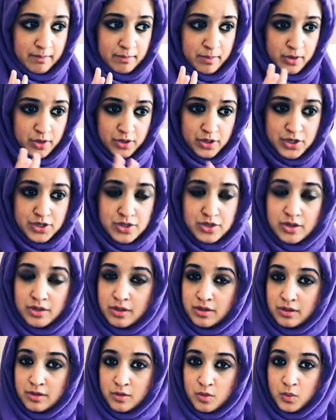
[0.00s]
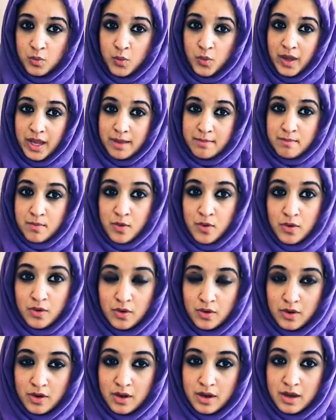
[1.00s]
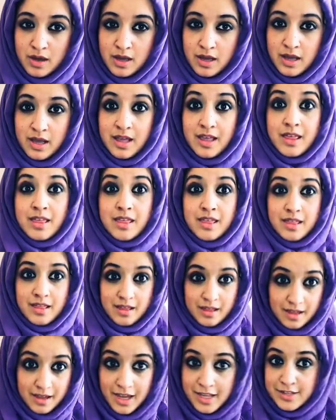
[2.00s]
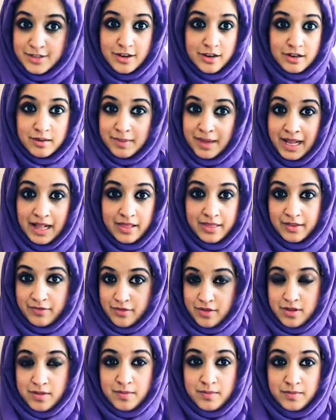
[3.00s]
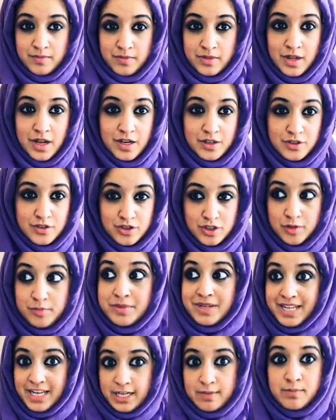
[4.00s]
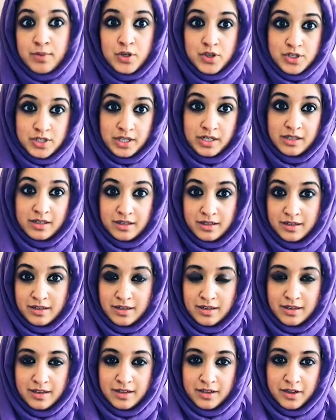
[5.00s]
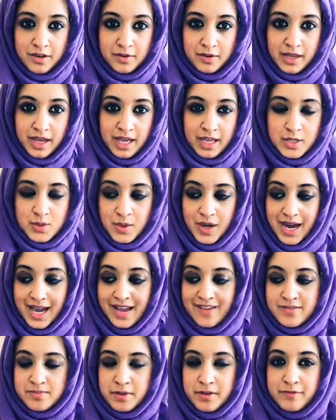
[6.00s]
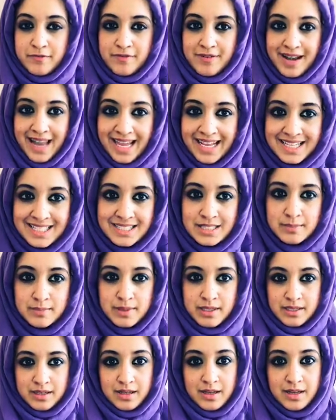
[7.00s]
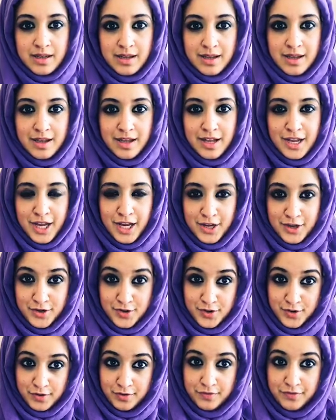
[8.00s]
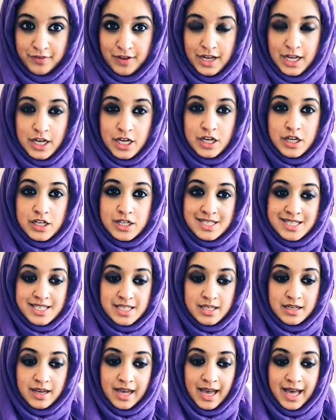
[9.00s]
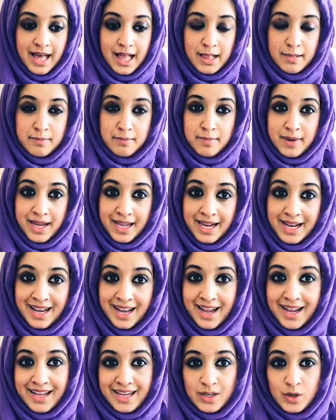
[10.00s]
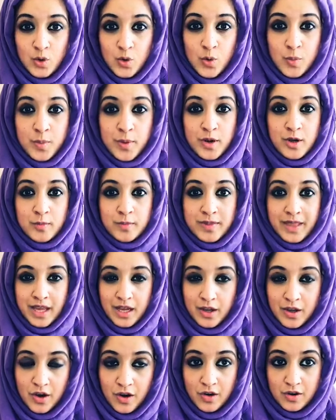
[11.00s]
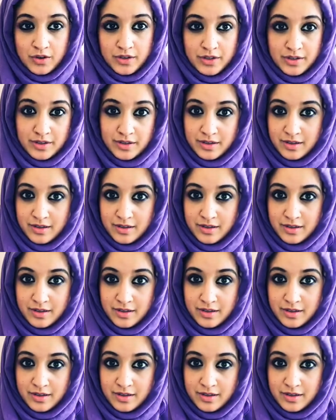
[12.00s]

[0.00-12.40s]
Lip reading: push way more, it's not going to be healthy for them, and some need pushing. Okay, so I have to be flexible enough to help my client open up their God,